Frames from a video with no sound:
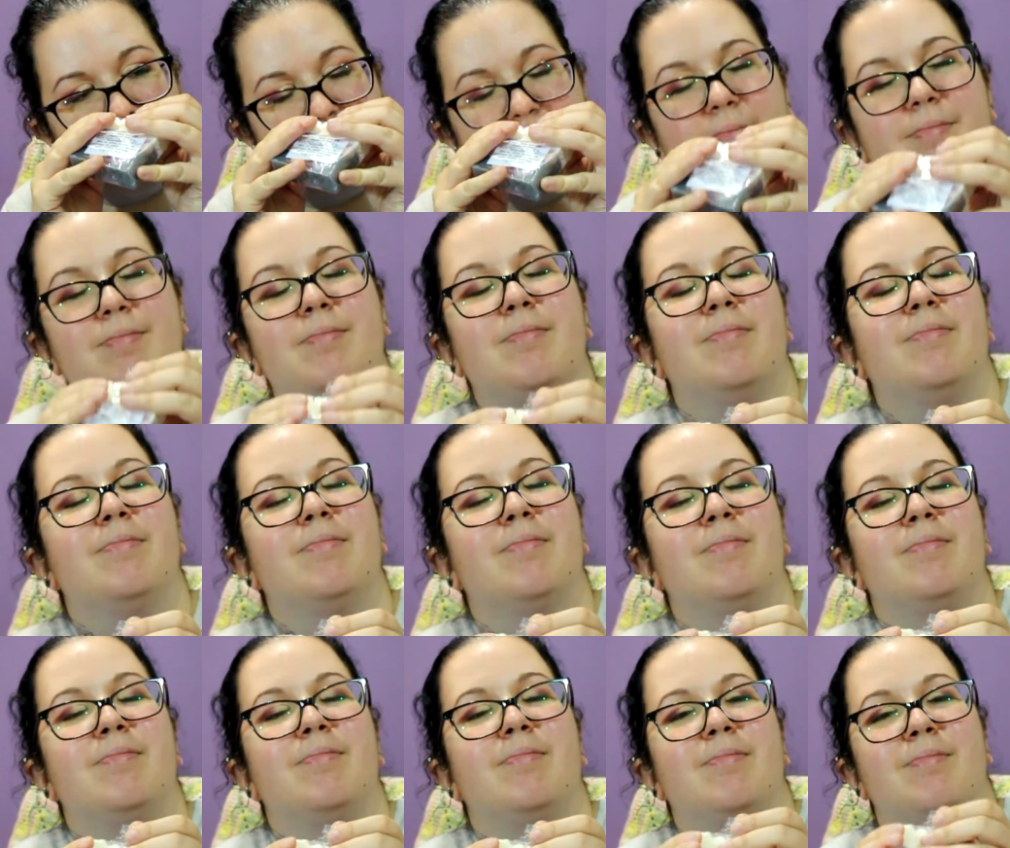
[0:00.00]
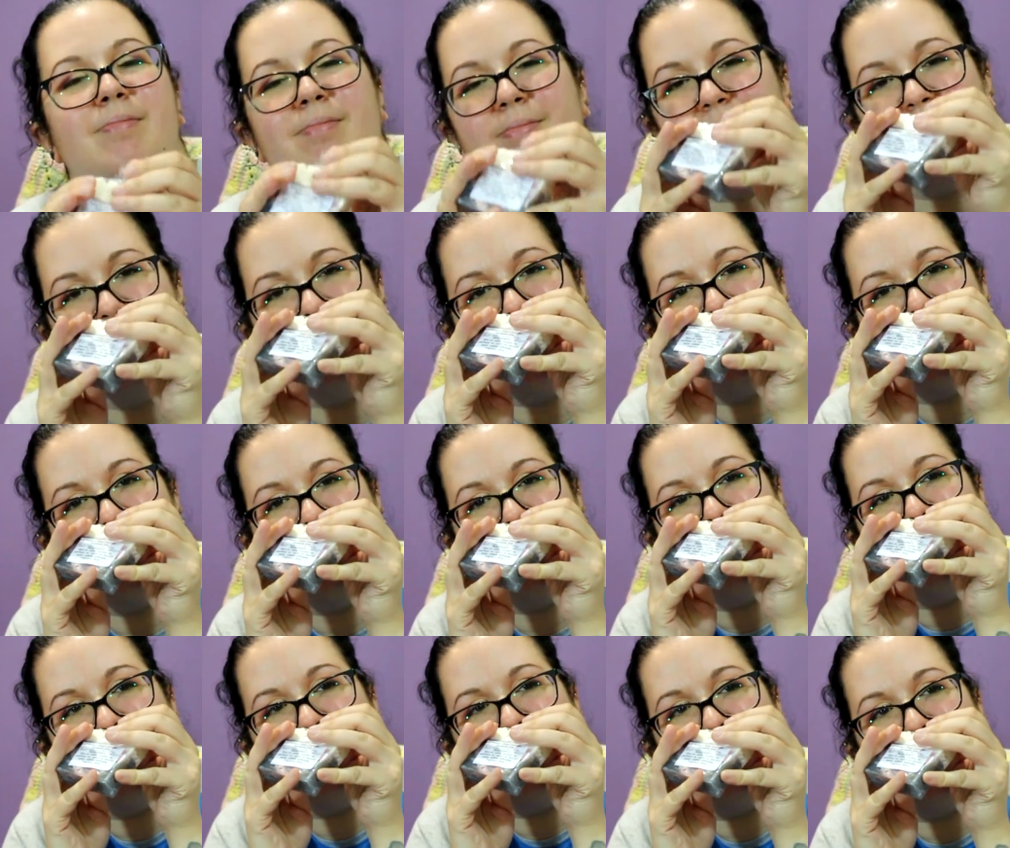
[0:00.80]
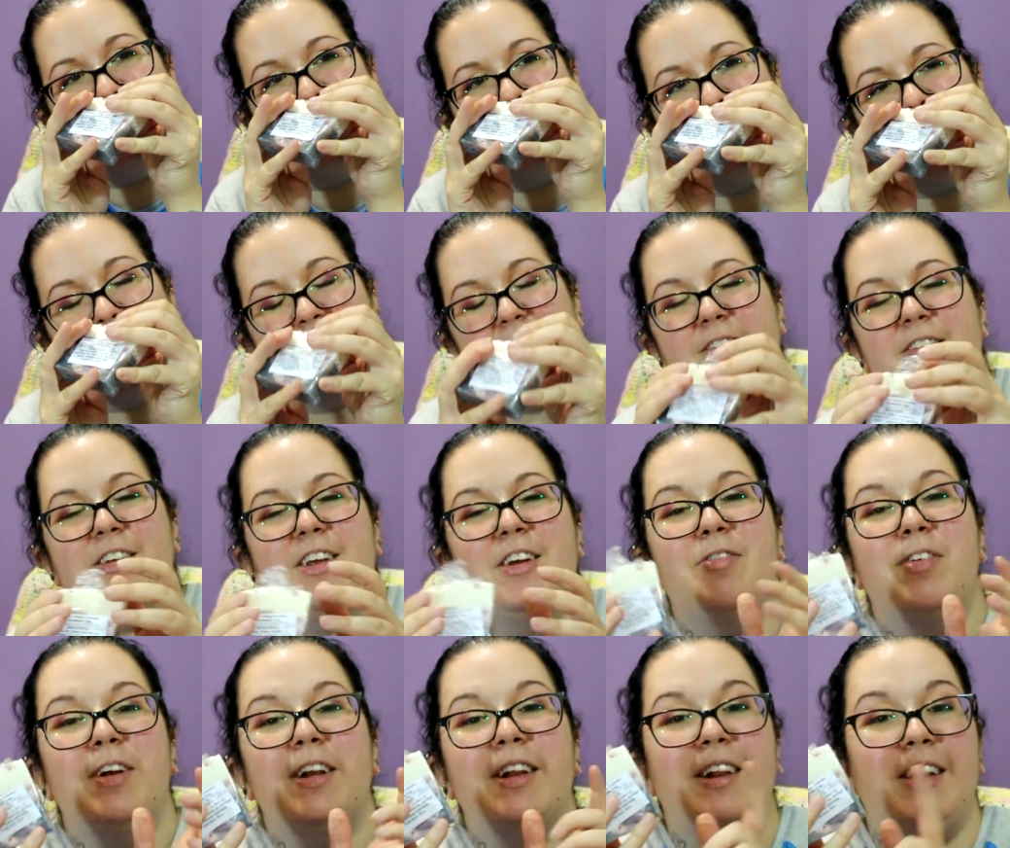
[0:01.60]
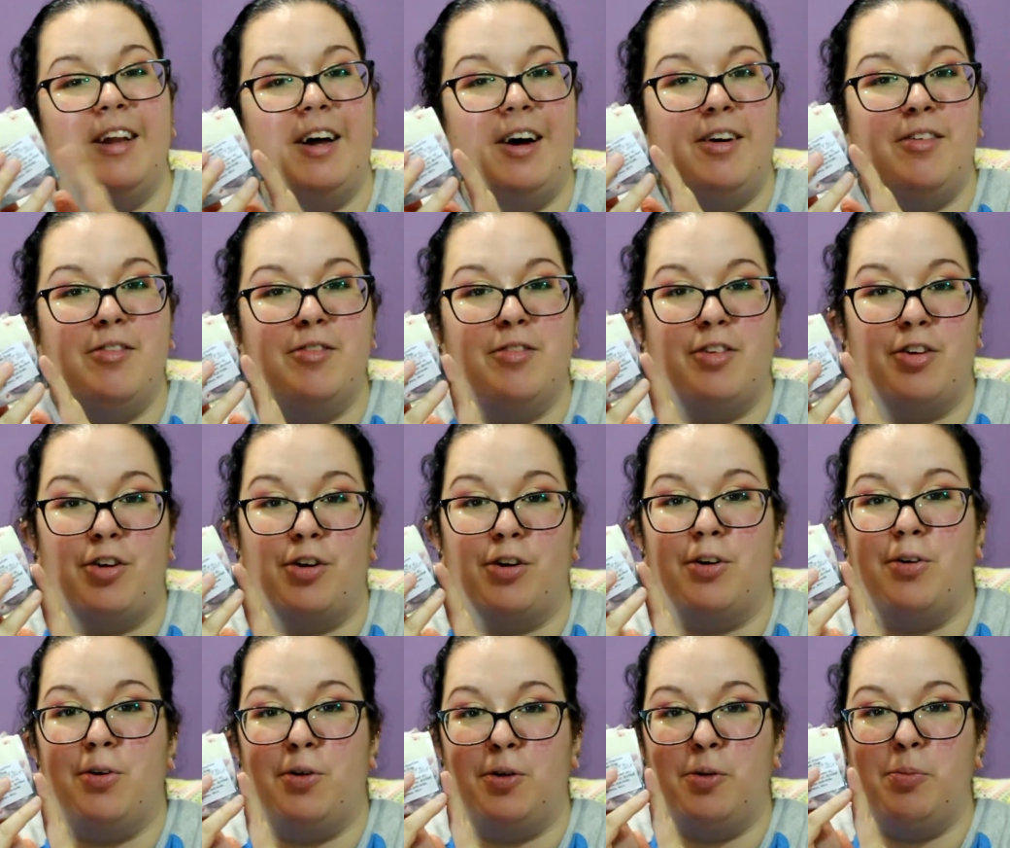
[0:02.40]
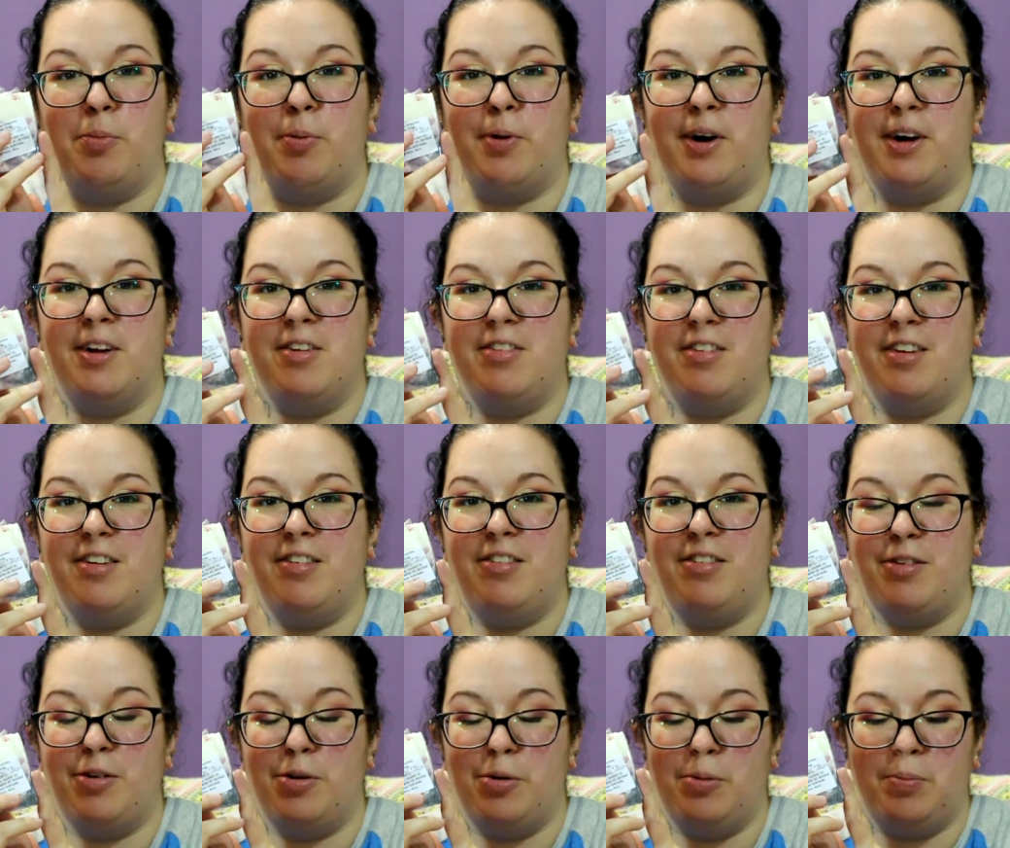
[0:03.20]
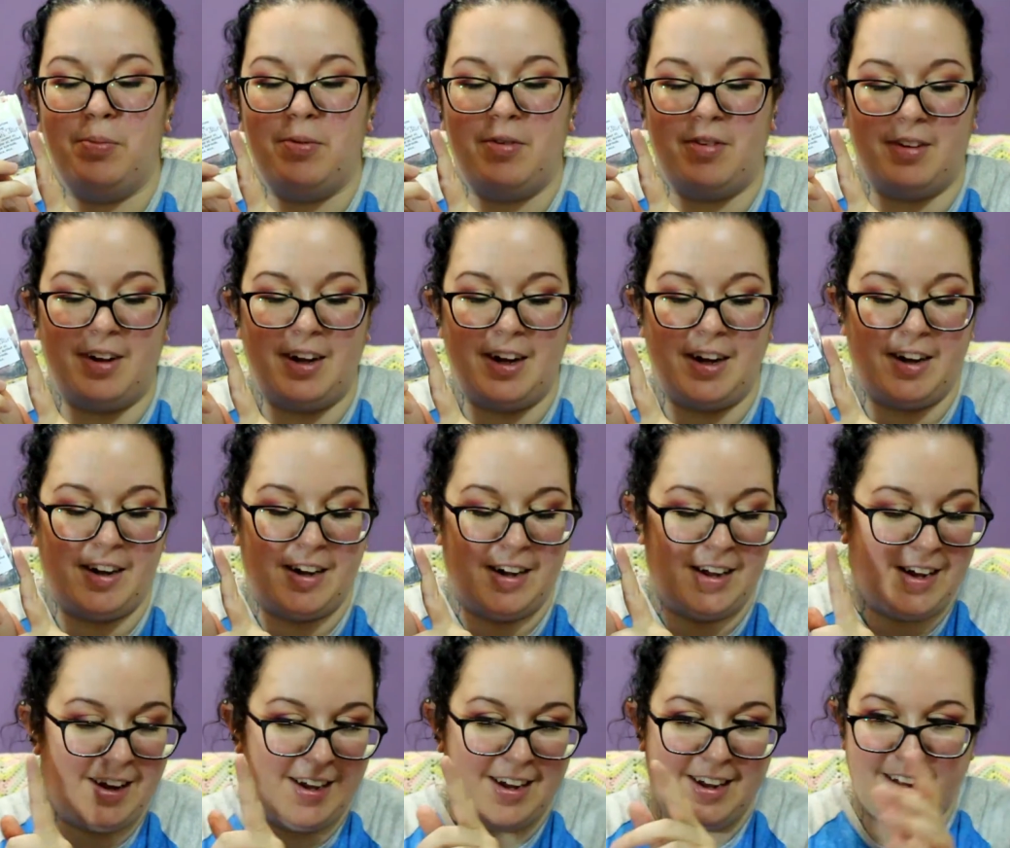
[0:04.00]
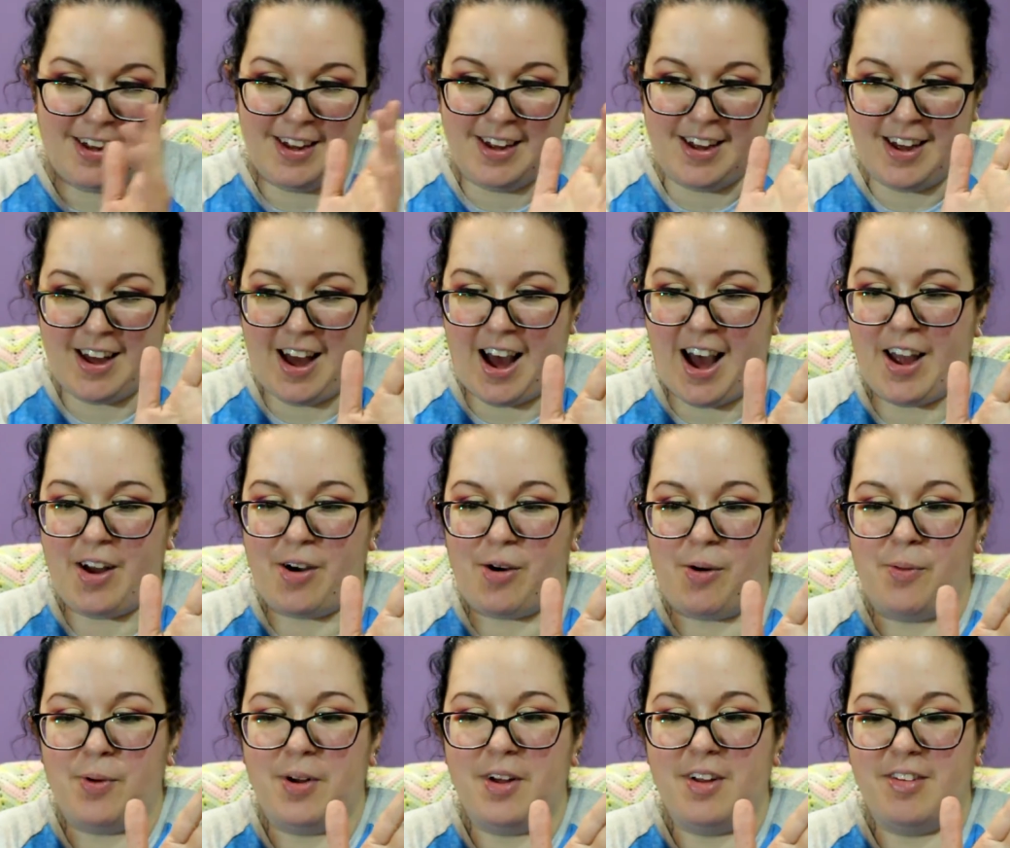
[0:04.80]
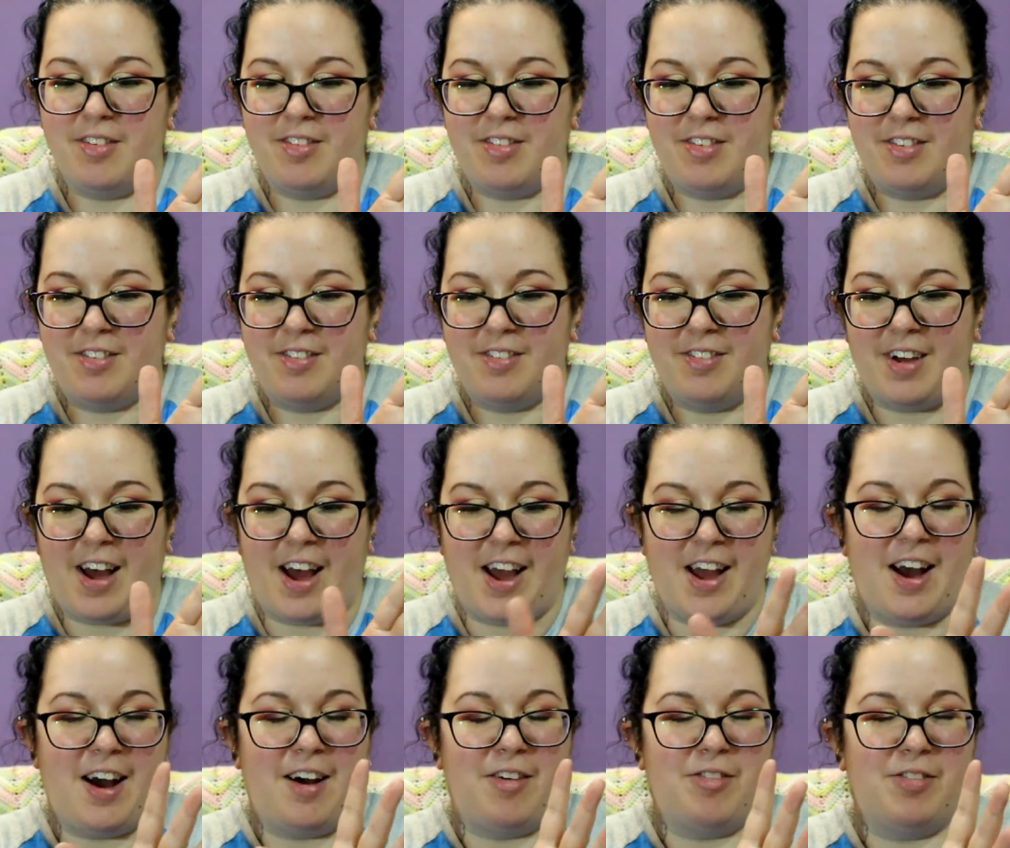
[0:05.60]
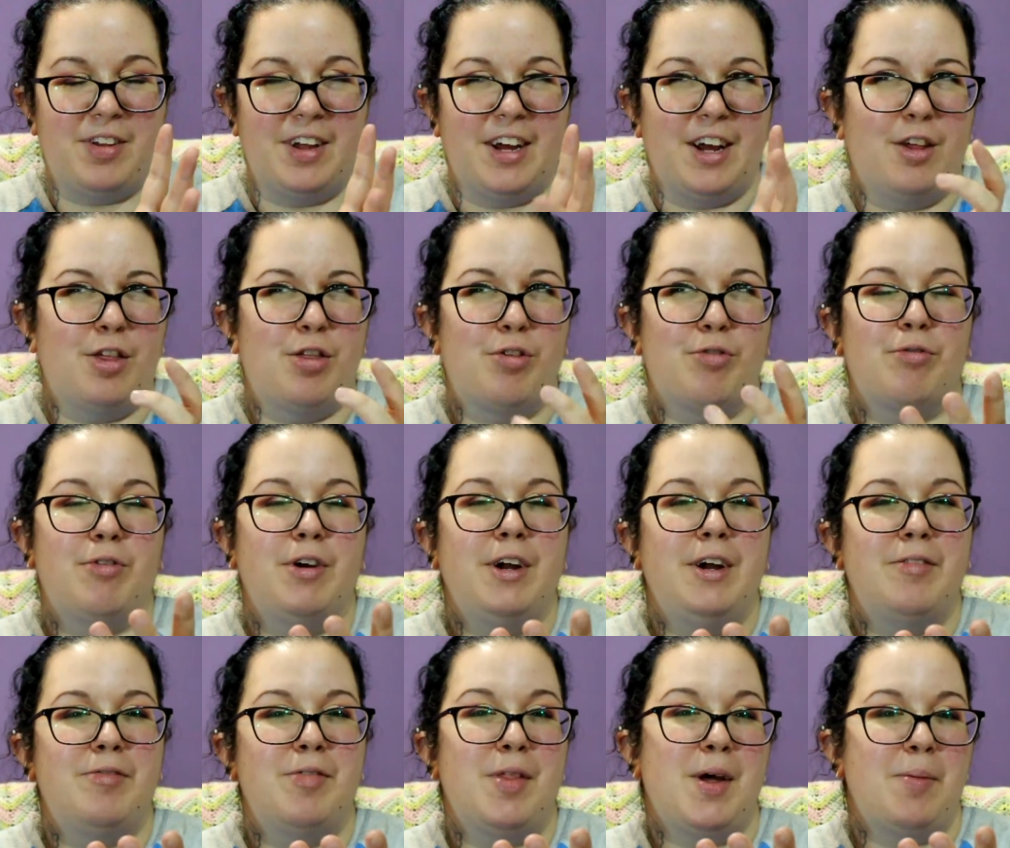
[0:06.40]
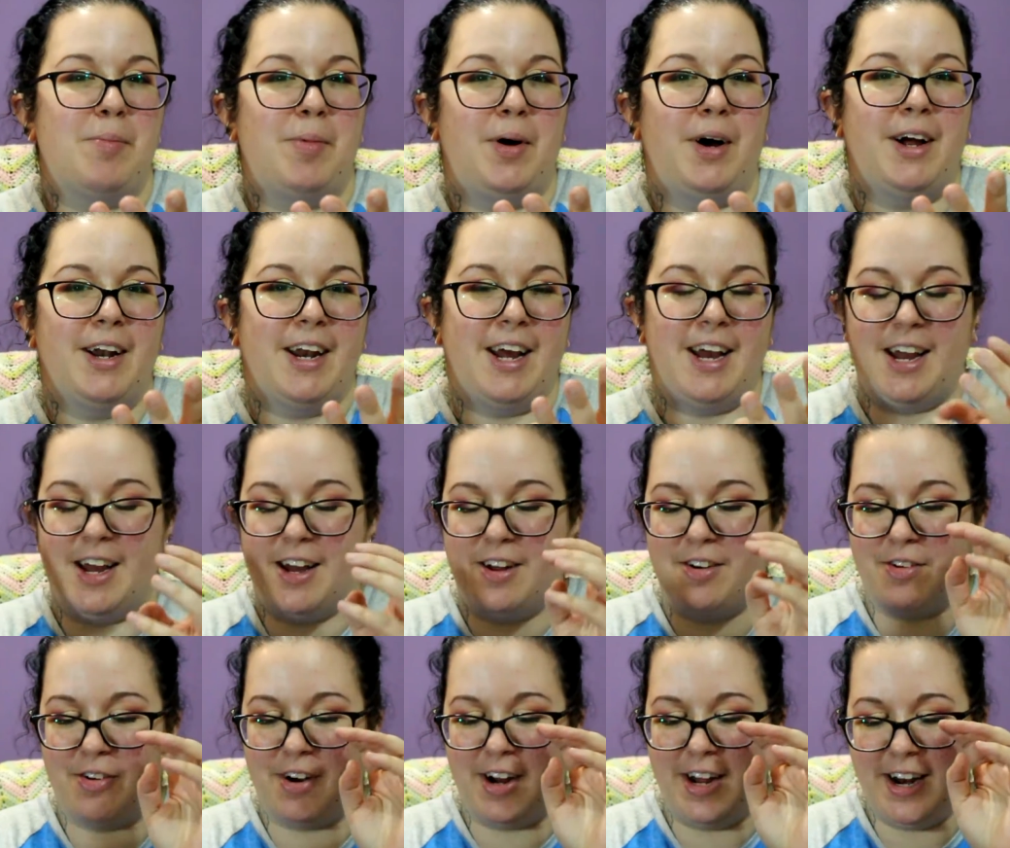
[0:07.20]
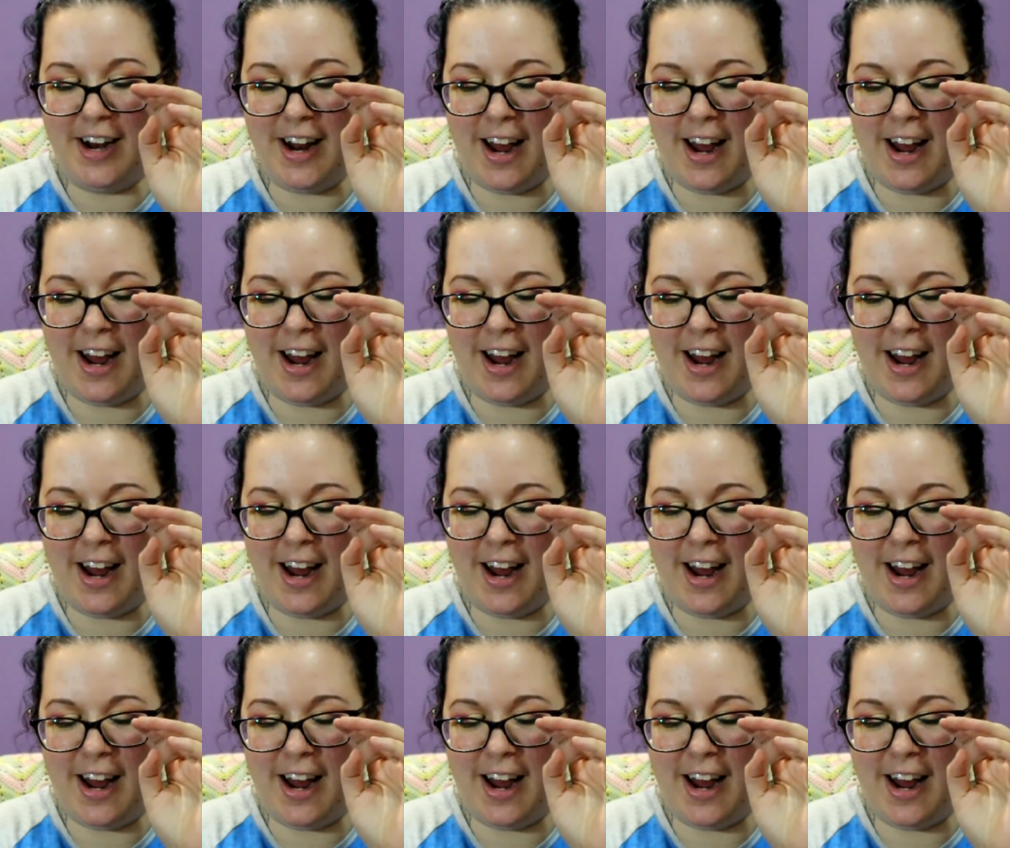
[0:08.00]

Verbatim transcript: them. Mmm. Steven loves her cold process soaps. Like, I always, I have like three of them on hand right